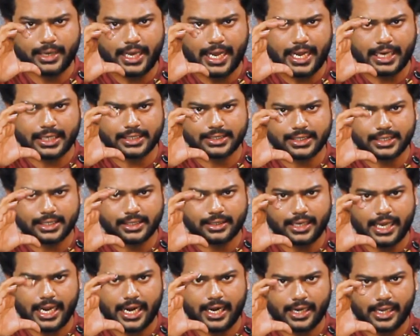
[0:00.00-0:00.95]

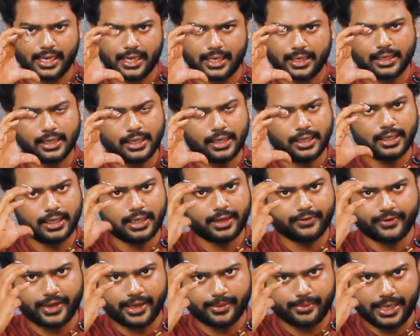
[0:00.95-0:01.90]
action area,
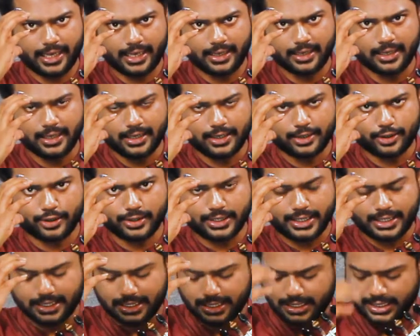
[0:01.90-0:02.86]
if I may call
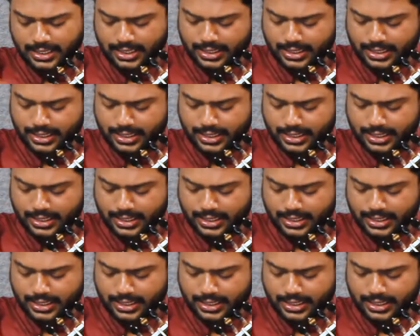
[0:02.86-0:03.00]
it.